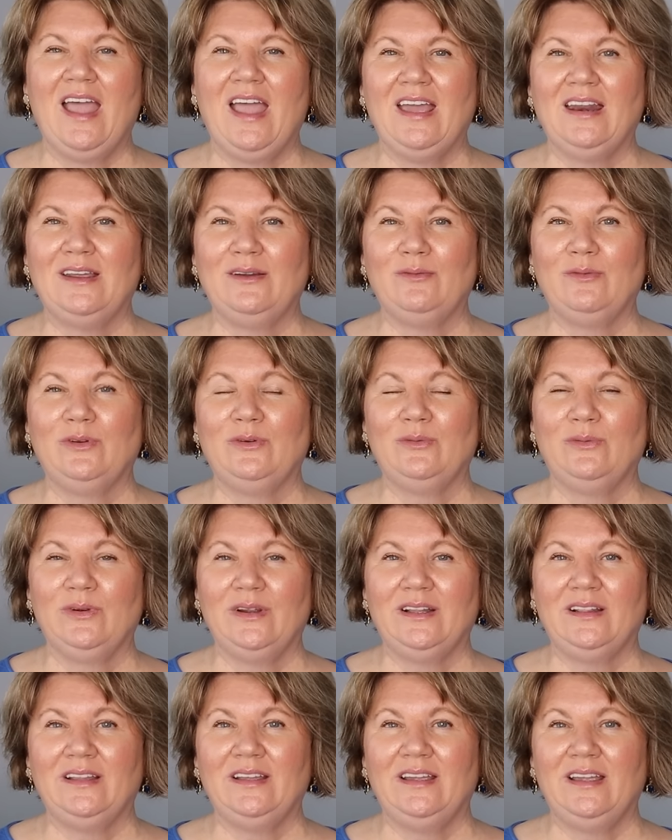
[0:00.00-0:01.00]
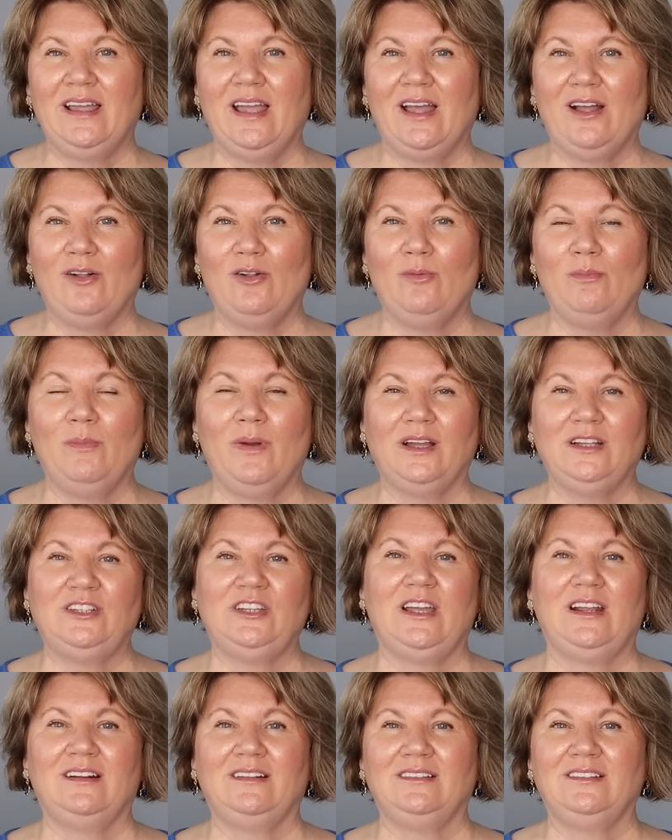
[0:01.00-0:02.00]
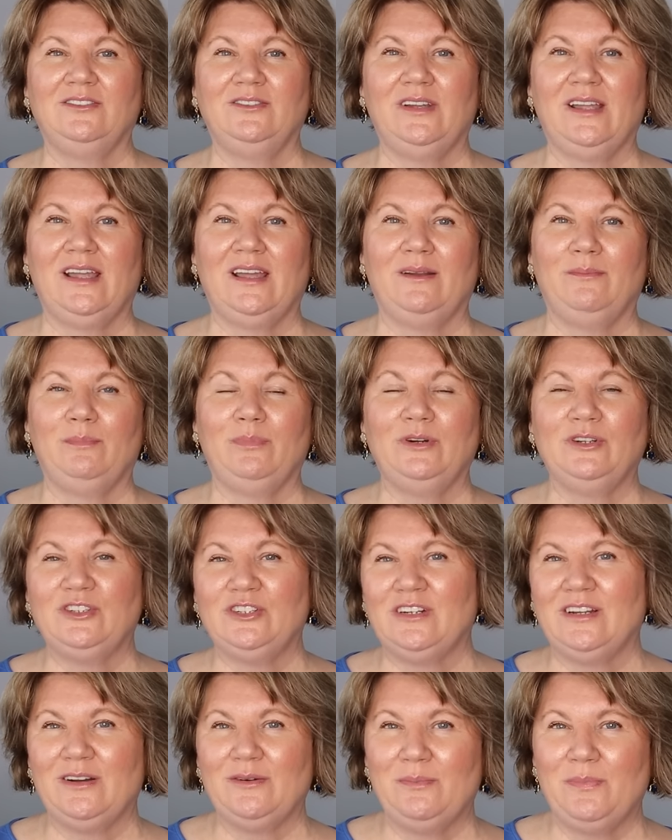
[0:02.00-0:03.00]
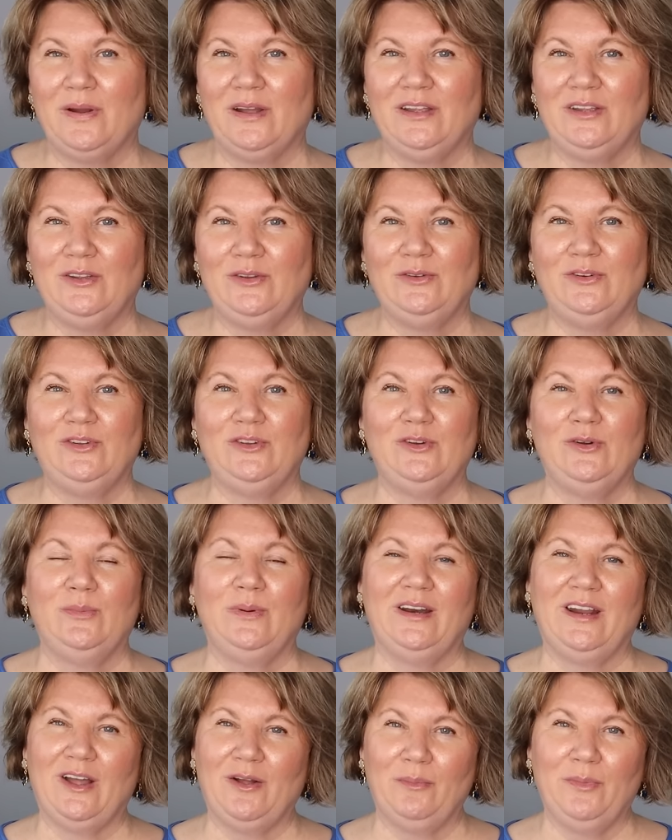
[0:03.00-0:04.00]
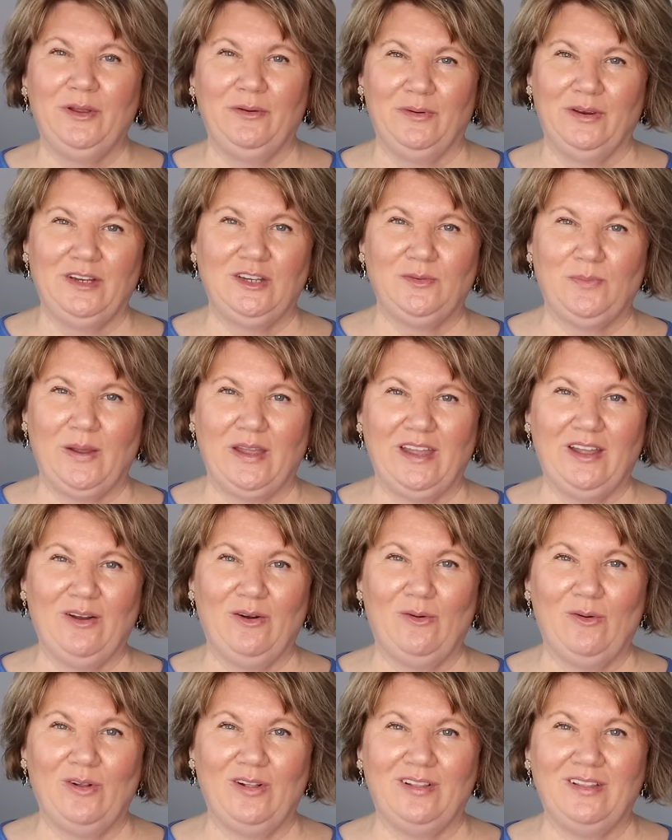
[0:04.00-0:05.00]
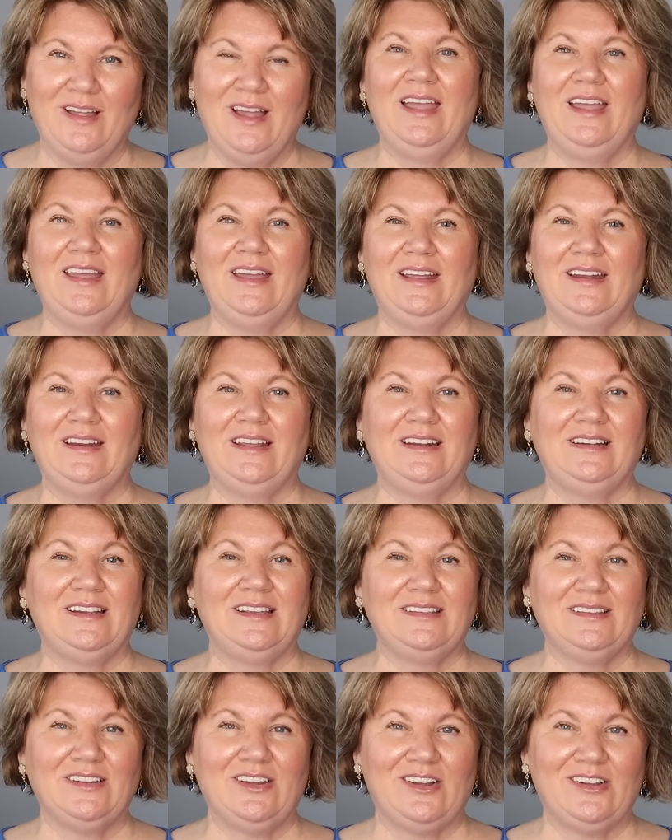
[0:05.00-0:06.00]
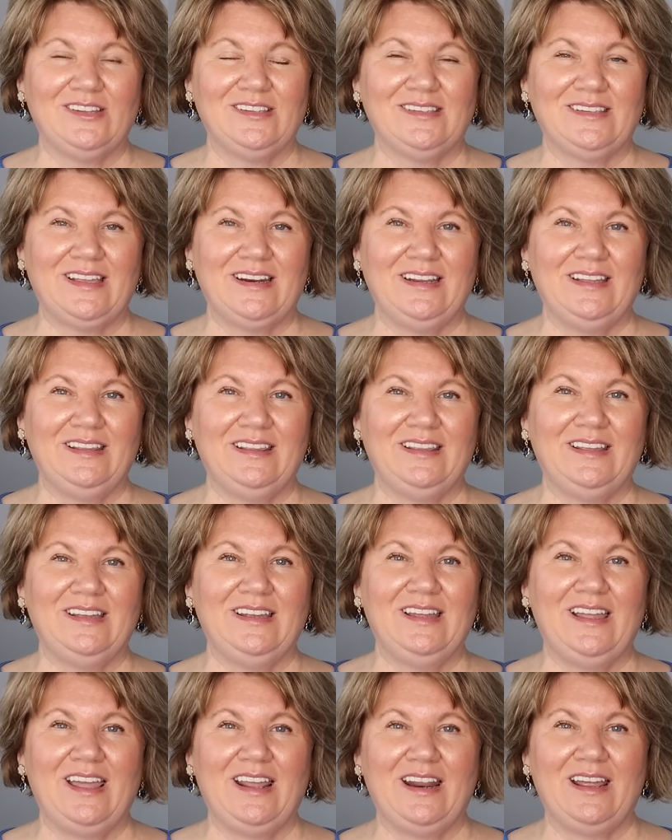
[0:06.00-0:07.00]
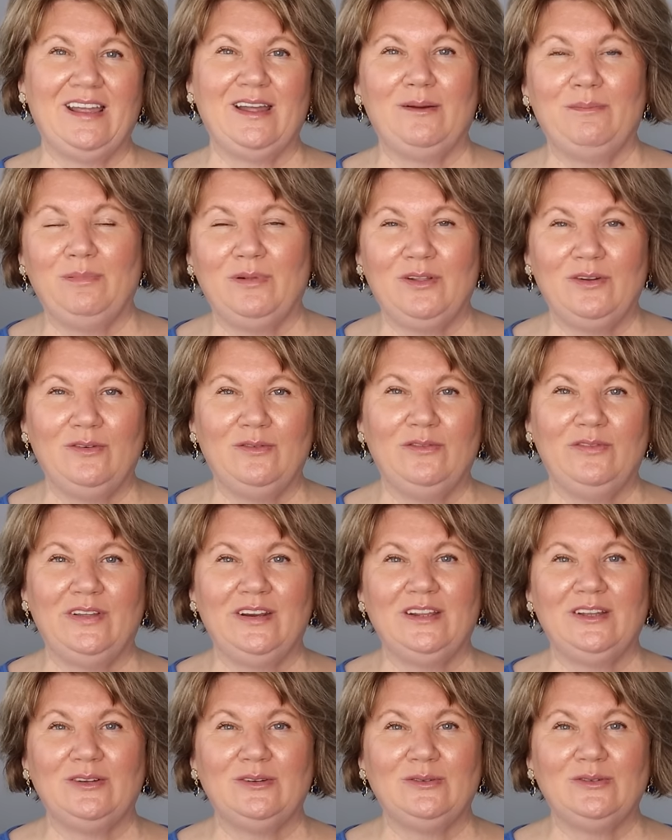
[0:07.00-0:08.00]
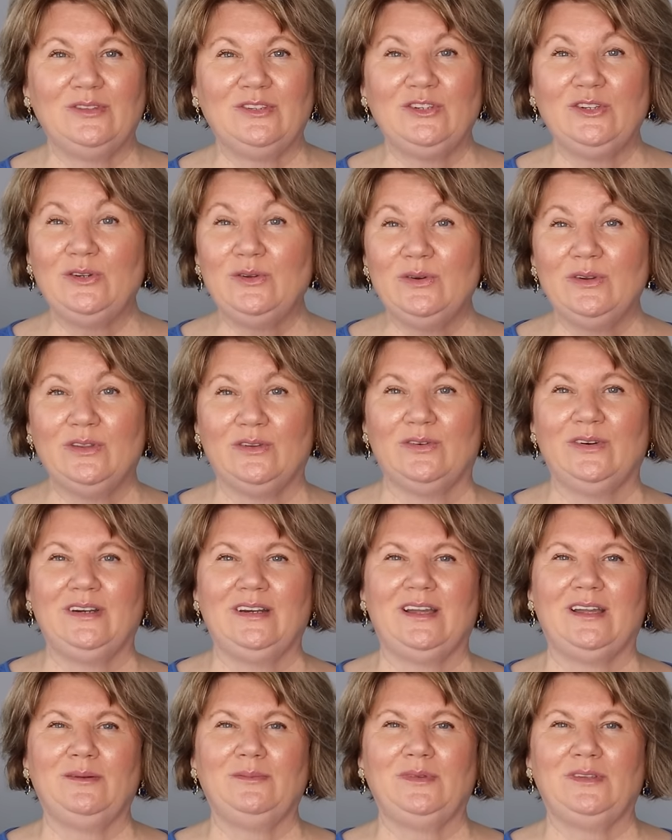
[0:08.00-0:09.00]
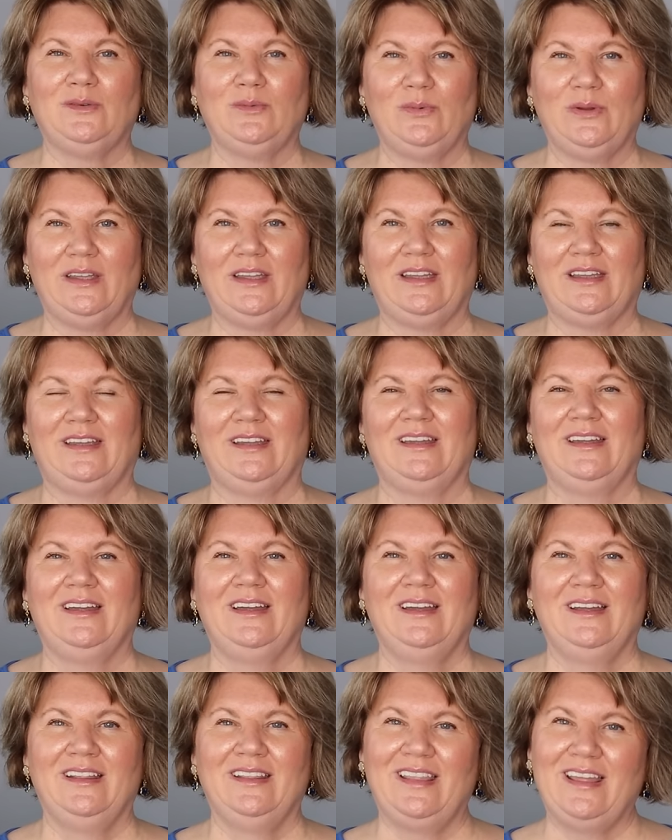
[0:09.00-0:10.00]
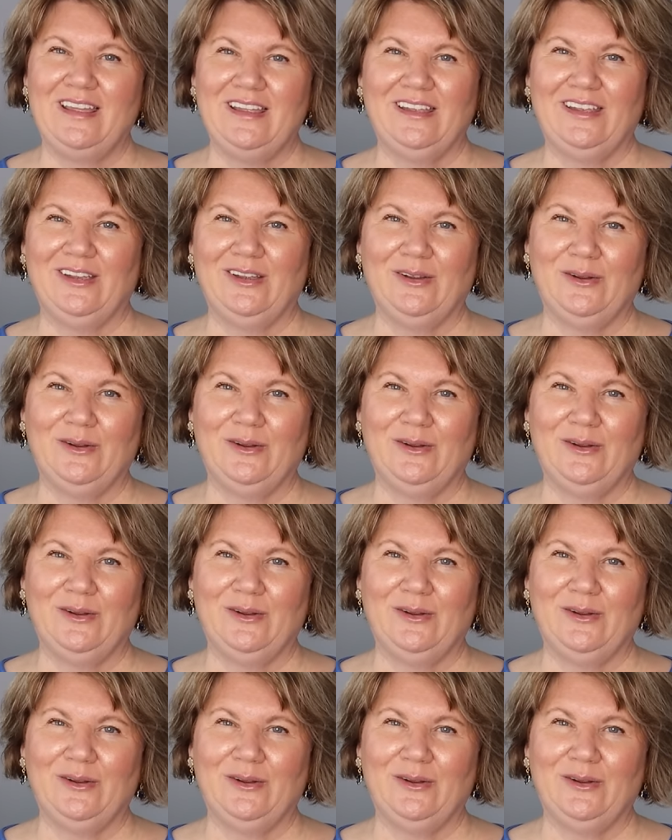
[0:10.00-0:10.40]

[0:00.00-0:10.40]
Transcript: and it would really help my channel to get pushed out by YouTube and help me reach my goal. And it doesn't cost anything and I upload videos two to three times a week. Thank